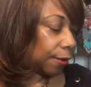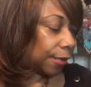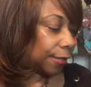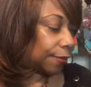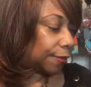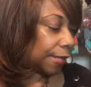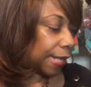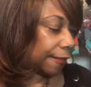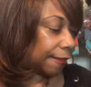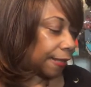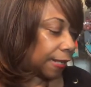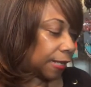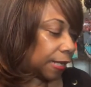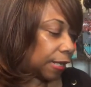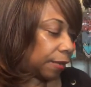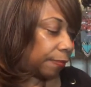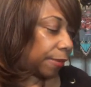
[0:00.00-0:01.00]
do have that
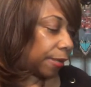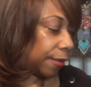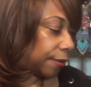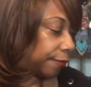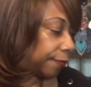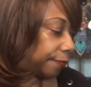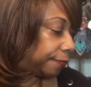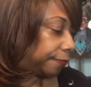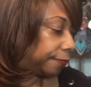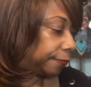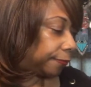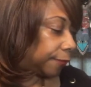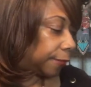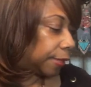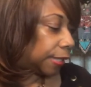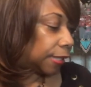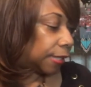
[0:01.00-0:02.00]
in gunmetal.
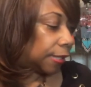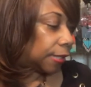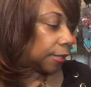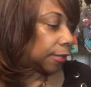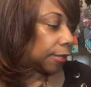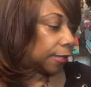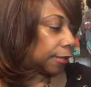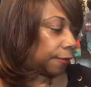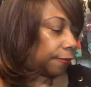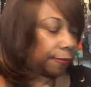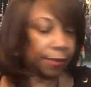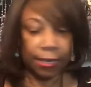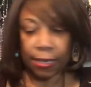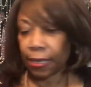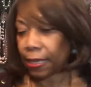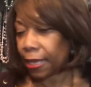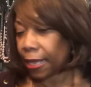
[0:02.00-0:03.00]
All
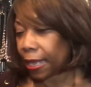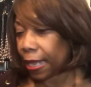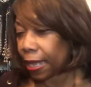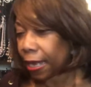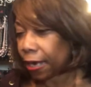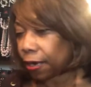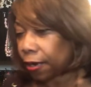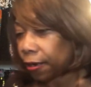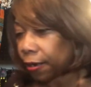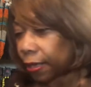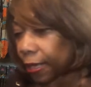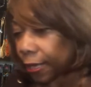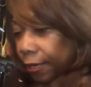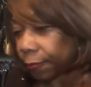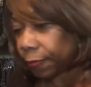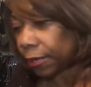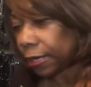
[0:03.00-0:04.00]
right, and
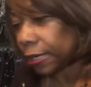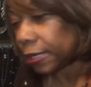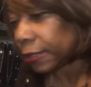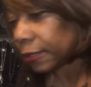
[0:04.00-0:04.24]
okay, what is